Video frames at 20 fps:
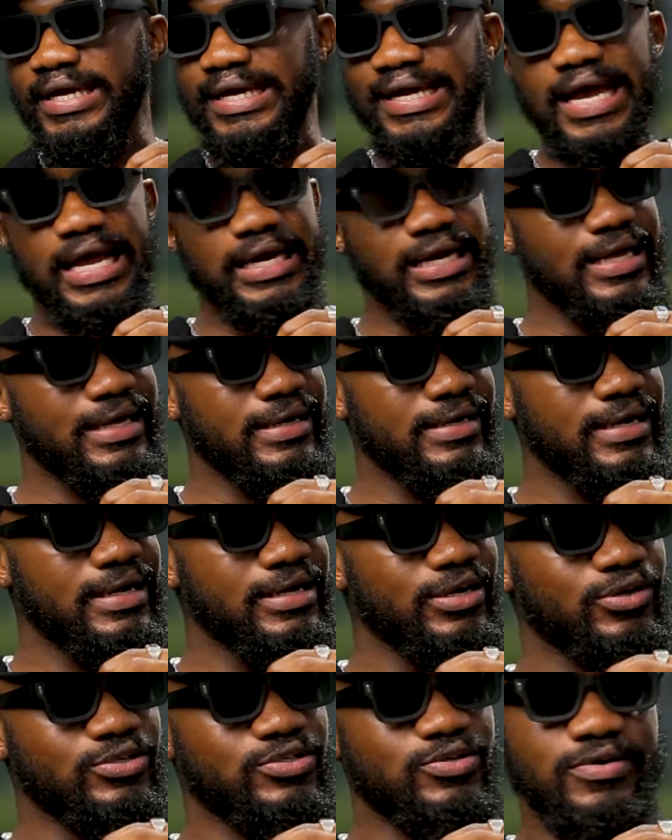in Ghana and
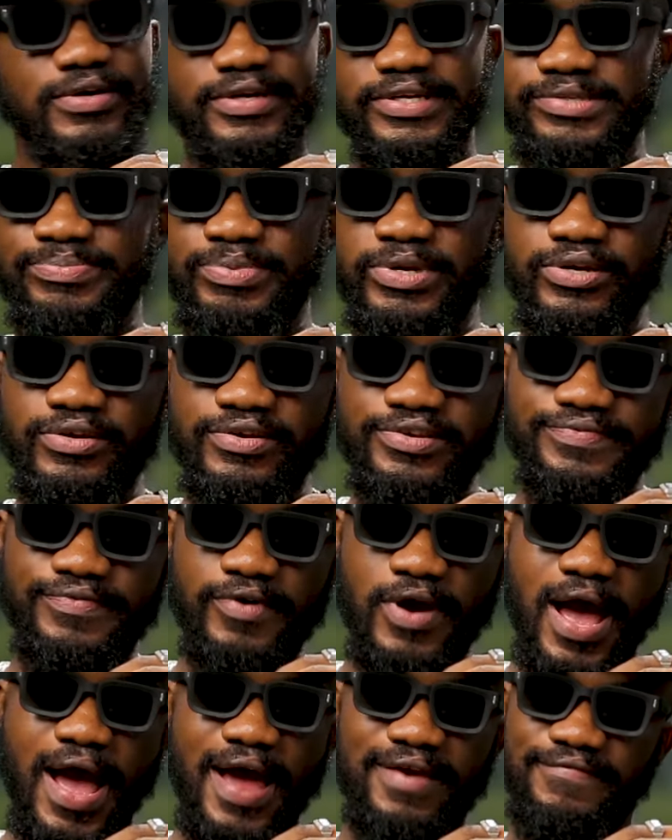then your song is being used
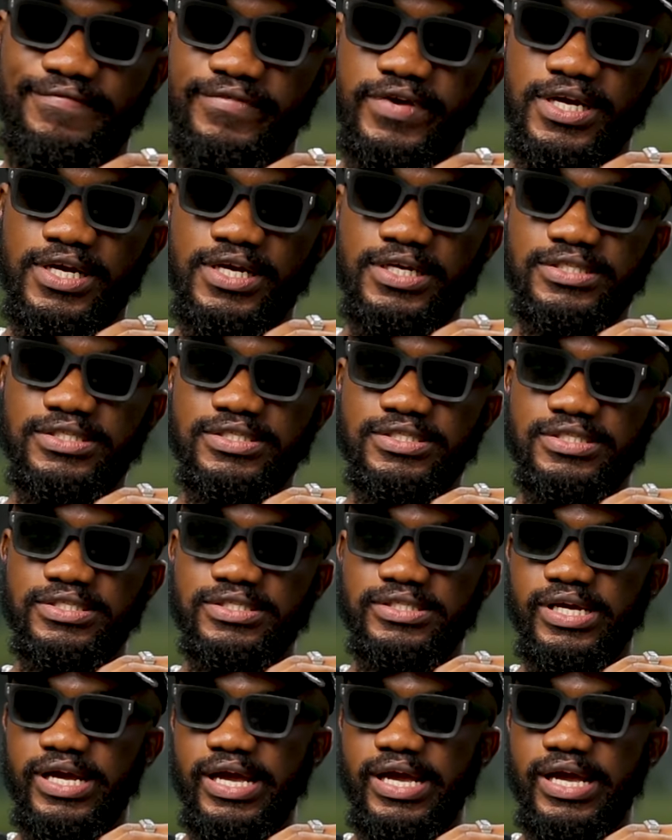for adverts